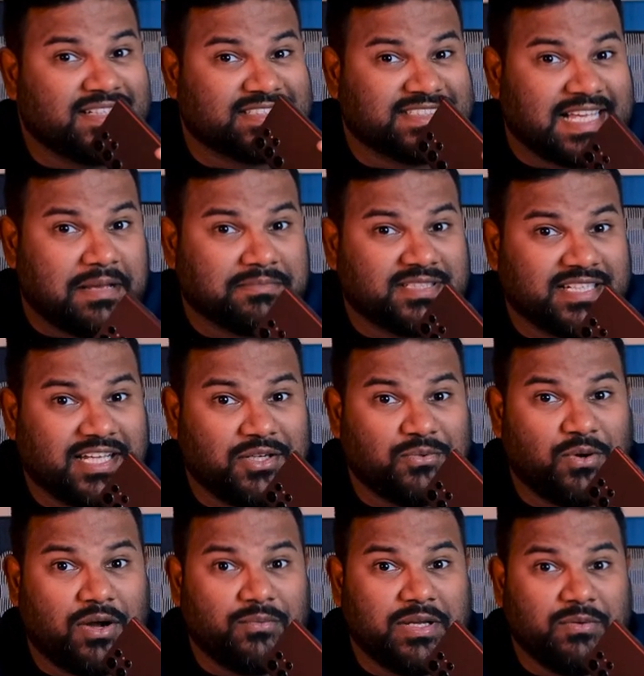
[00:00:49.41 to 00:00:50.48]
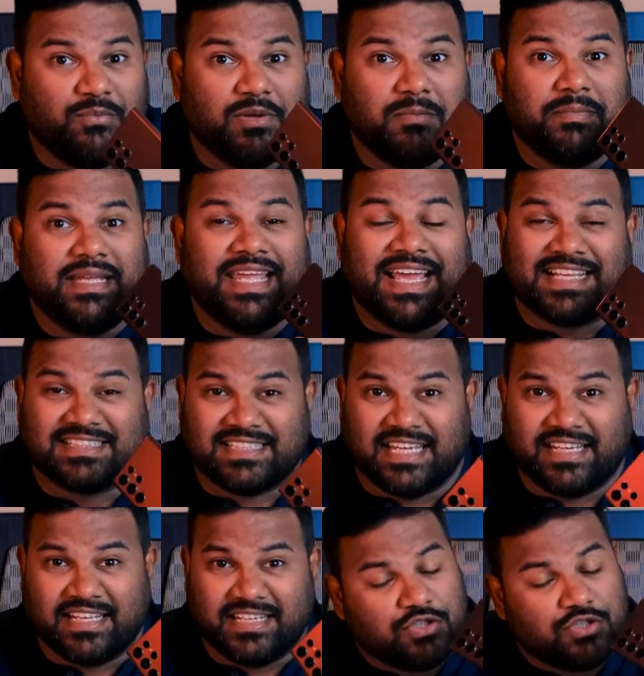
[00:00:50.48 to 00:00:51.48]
Samsung and Huawei will be exciting.